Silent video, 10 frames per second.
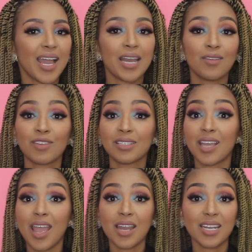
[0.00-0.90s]
And if there's
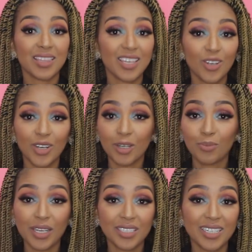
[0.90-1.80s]
anything you're going to
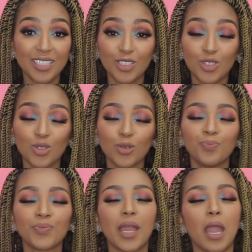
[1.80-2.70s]
be addicted
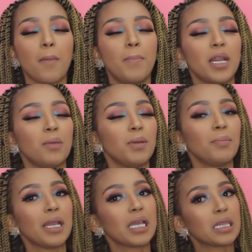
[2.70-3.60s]
to, it better be
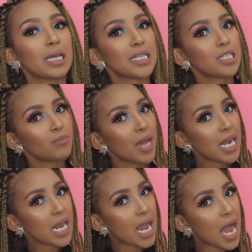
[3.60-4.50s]
making that
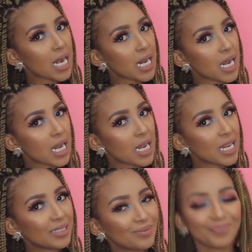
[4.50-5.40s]
money, honey.